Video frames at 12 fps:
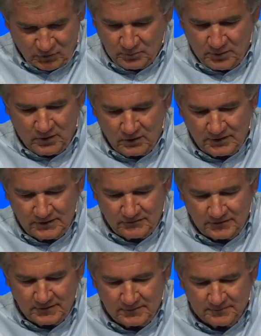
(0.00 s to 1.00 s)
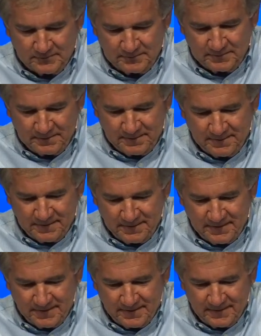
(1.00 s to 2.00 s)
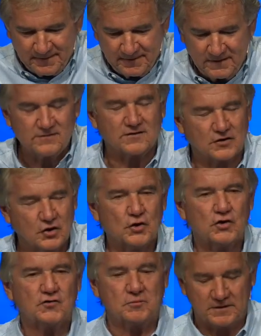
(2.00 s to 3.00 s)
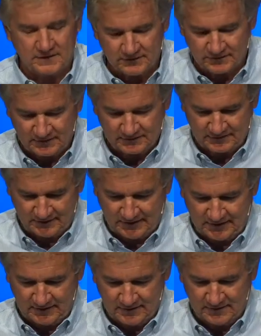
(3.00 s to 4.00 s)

Paul gives them this encouragement, this insight.